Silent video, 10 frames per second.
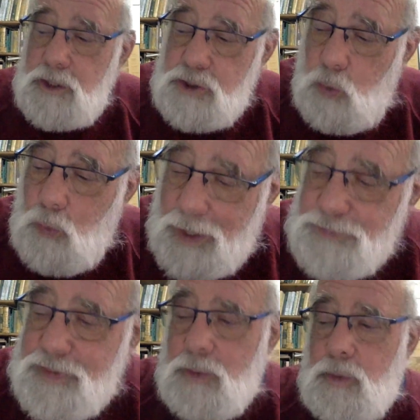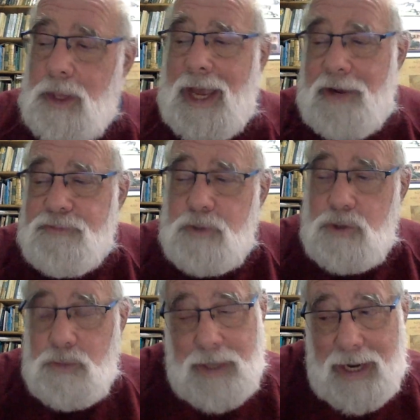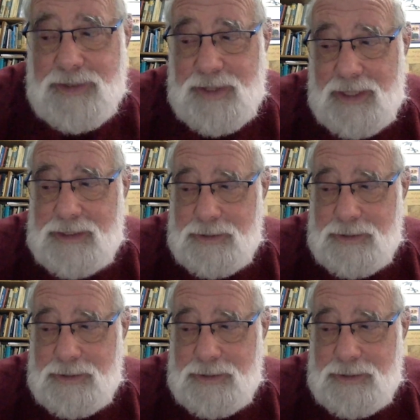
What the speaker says: So one thing we'll have to do that I think is